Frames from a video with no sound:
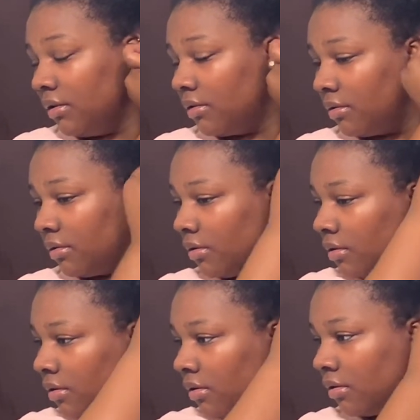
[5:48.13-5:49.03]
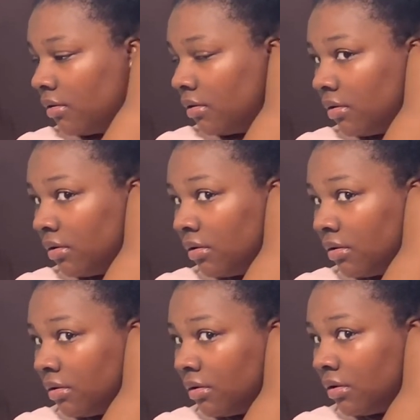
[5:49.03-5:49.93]
So I just used that and I
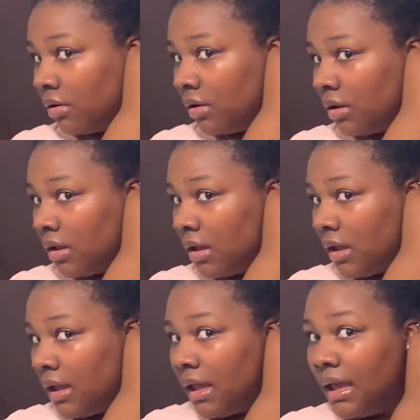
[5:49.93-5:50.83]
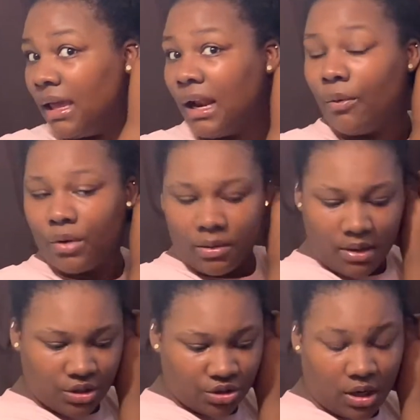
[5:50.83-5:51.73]
start retwisting, making sure that
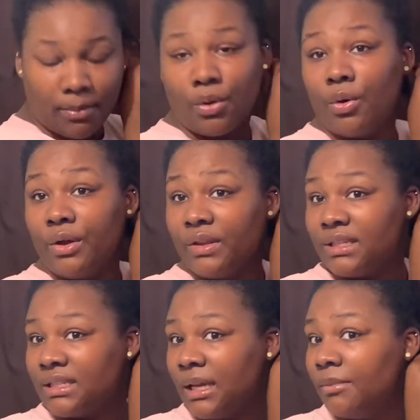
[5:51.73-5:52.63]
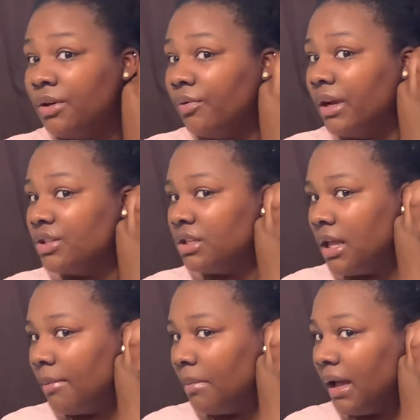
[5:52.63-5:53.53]
I'm twisting in the same
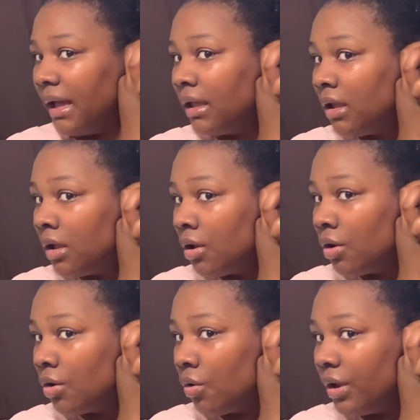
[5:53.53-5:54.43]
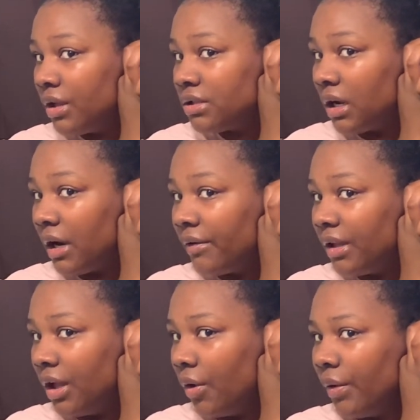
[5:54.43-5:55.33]
direction that my lock
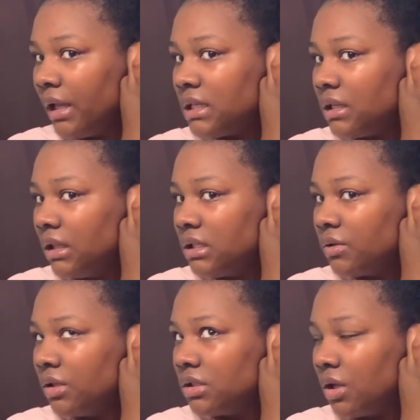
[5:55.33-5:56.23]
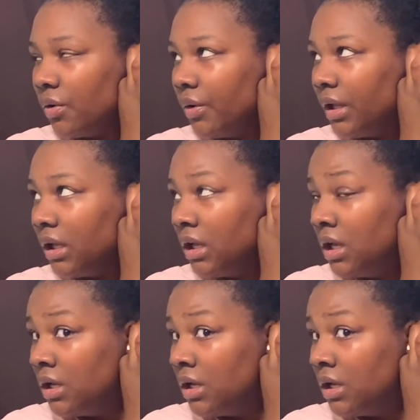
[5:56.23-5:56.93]
stylist started my coils in.